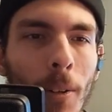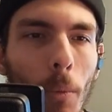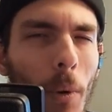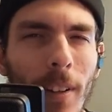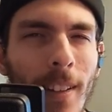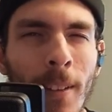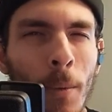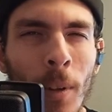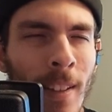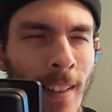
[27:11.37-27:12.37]
What,
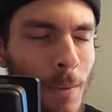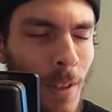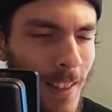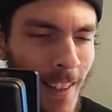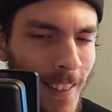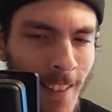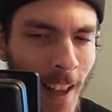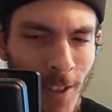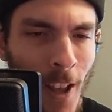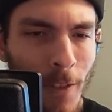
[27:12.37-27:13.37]
that's,
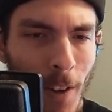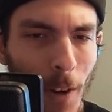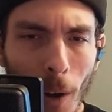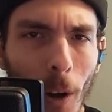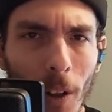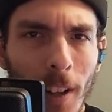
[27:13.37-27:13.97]
that's not fair at all.